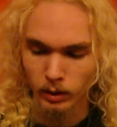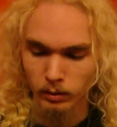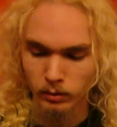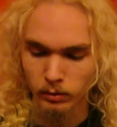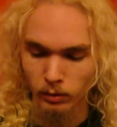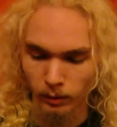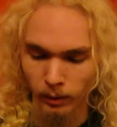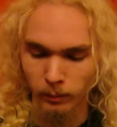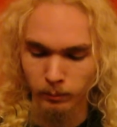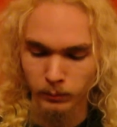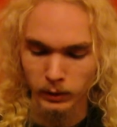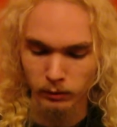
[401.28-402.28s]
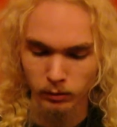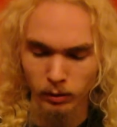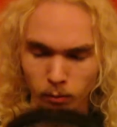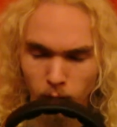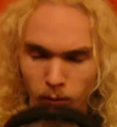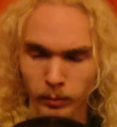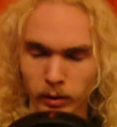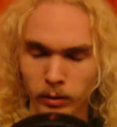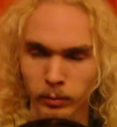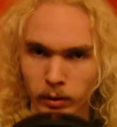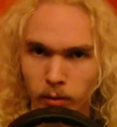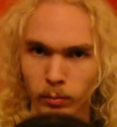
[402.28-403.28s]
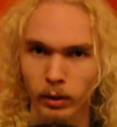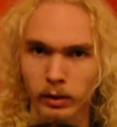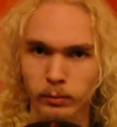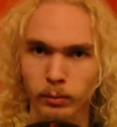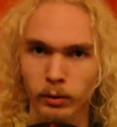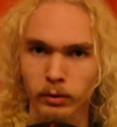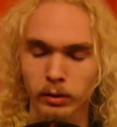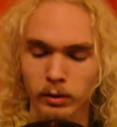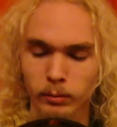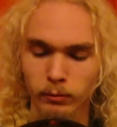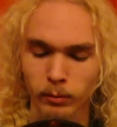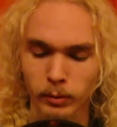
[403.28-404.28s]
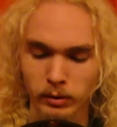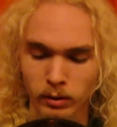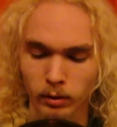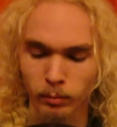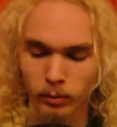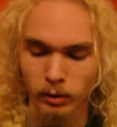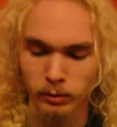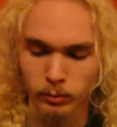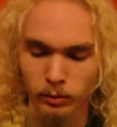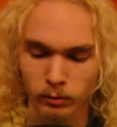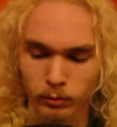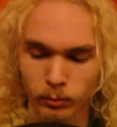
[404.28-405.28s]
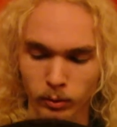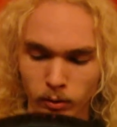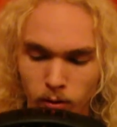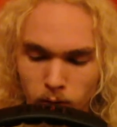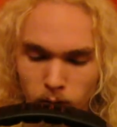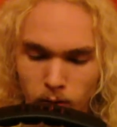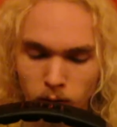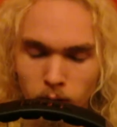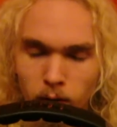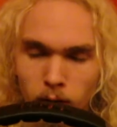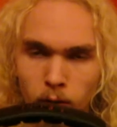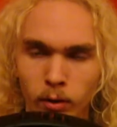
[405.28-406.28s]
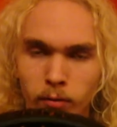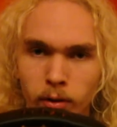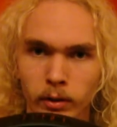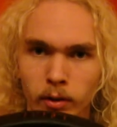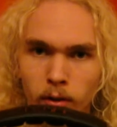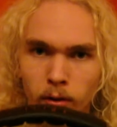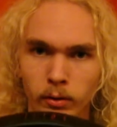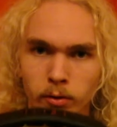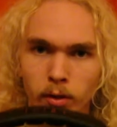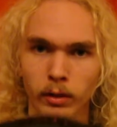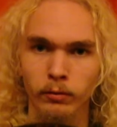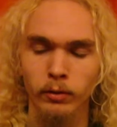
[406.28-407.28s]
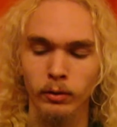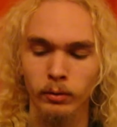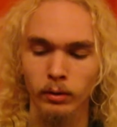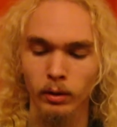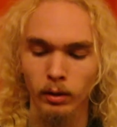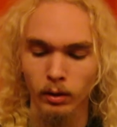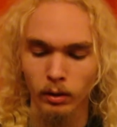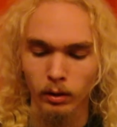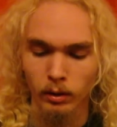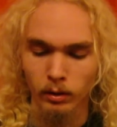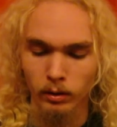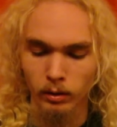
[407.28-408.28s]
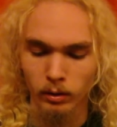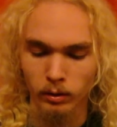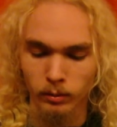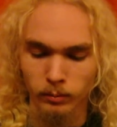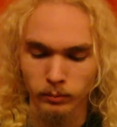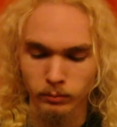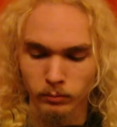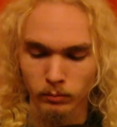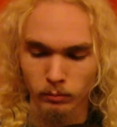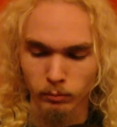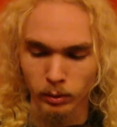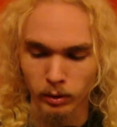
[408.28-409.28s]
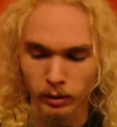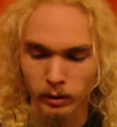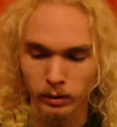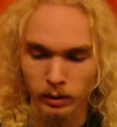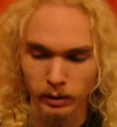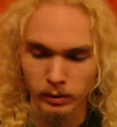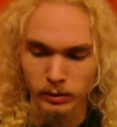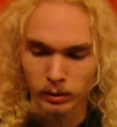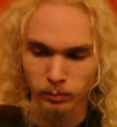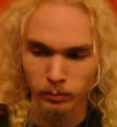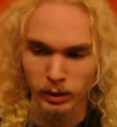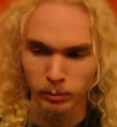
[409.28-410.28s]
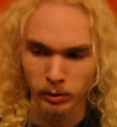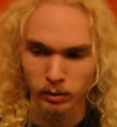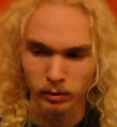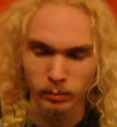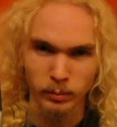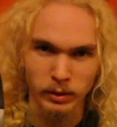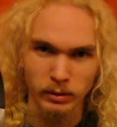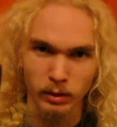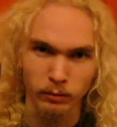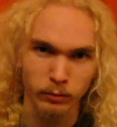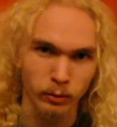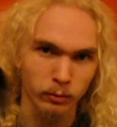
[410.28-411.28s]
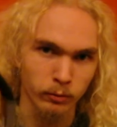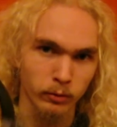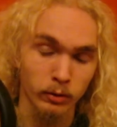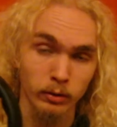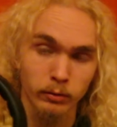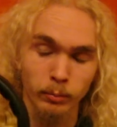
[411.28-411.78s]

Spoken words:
So yeah, definitely recommend them at the price point. They're some of the best at the price point if you want an over-ear closed headphone. But again, like I said, maybe not the best headphone for